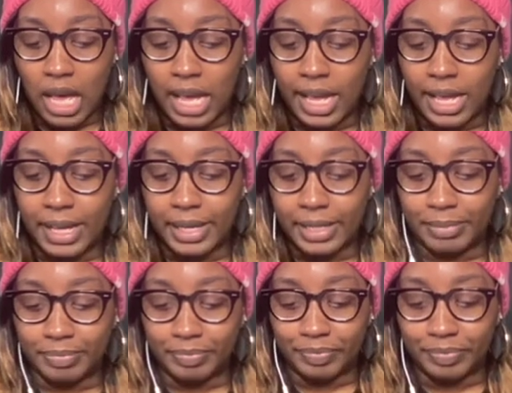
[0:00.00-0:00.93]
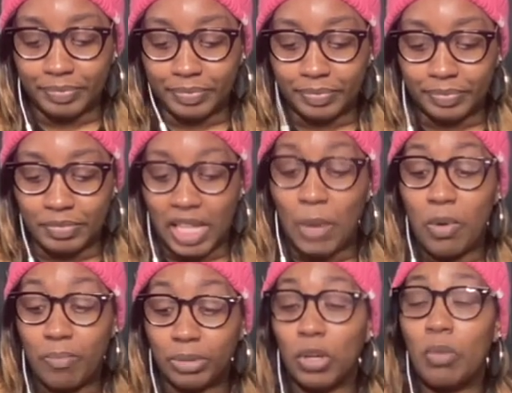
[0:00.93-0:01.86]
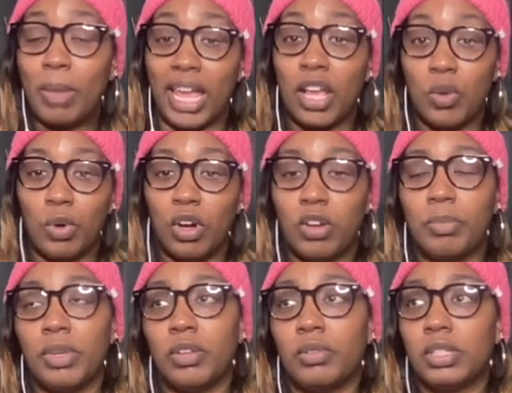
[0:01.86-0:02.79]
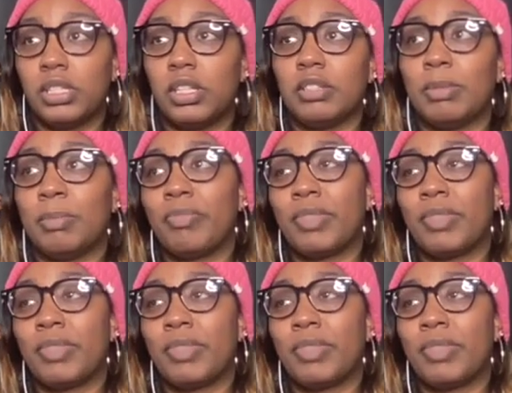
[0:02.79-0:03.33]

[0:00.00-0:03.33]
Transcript: Um they will bloom and welcome you. Excuse me.